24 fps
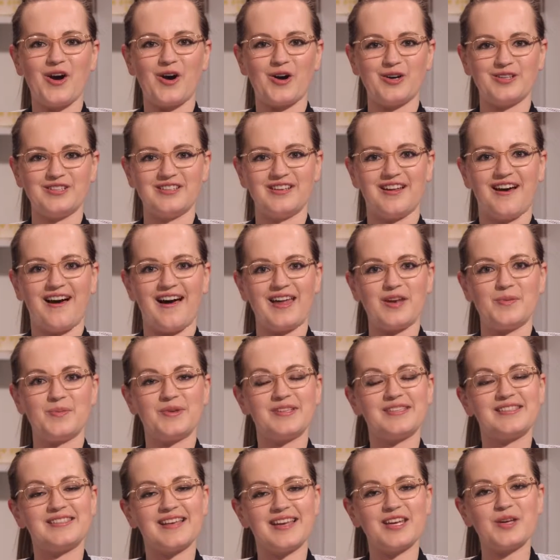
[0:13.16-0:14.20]
online.
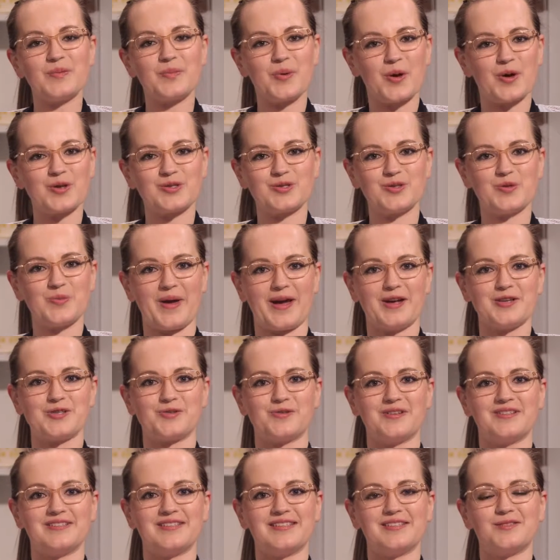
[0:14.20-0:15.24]
But setting personal
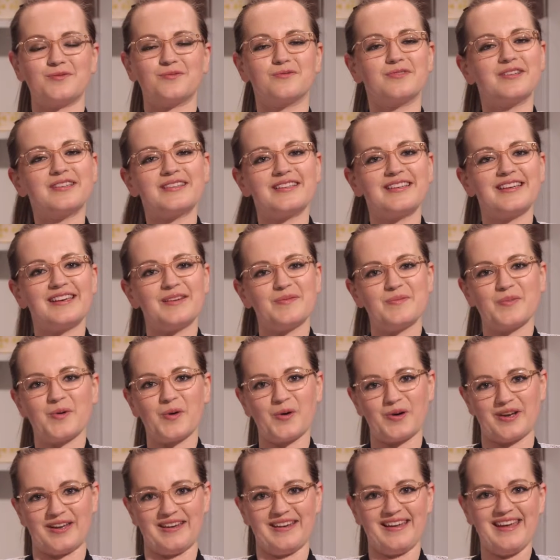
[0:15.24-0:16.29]
boundaries is really
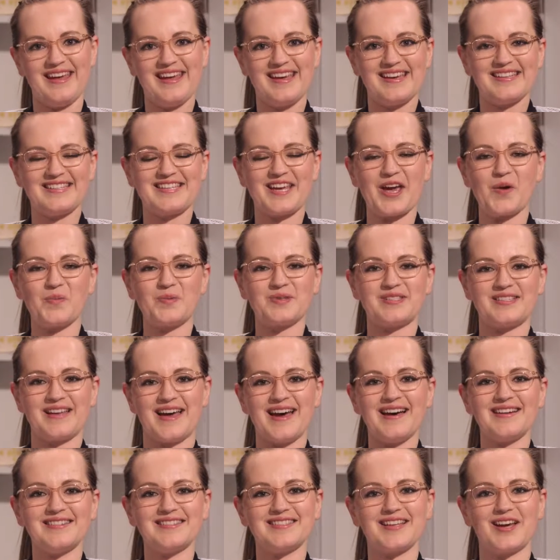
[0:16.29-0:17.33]
important. To help us
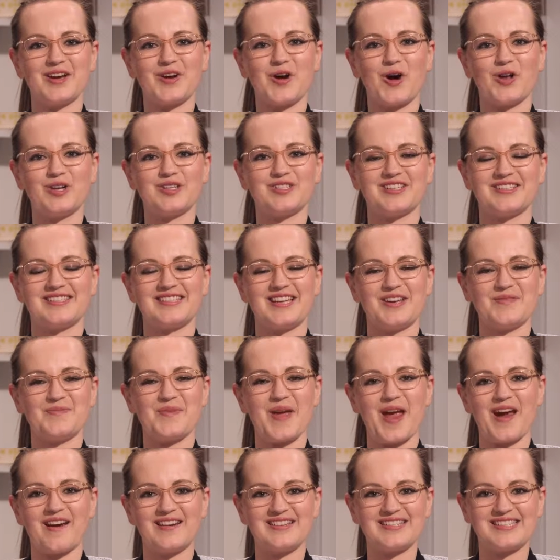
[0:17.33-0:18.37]
out, psychologist and
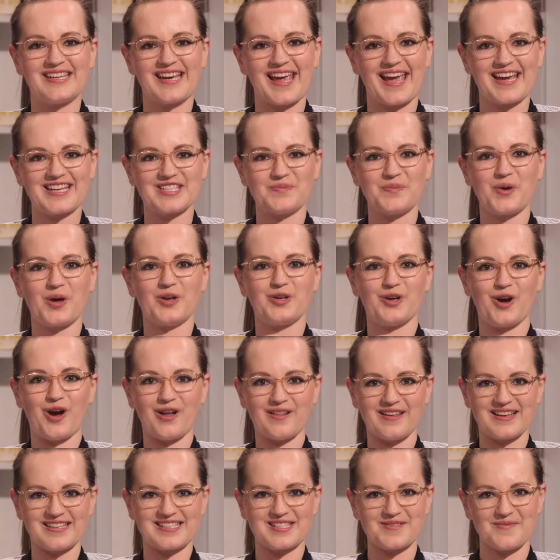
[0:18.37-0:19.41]
parenting expert
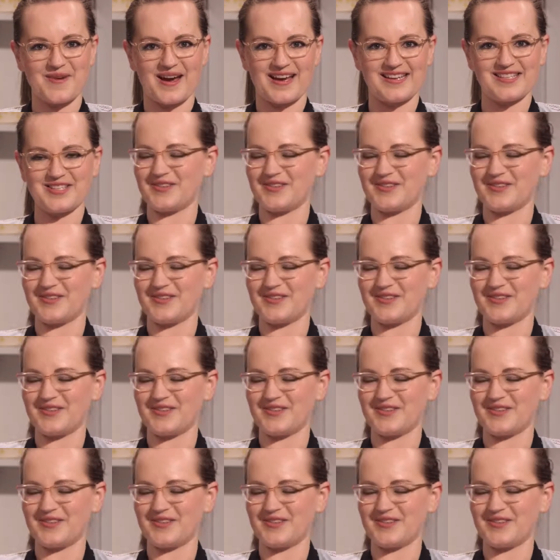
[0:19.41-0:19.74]
Collett Smart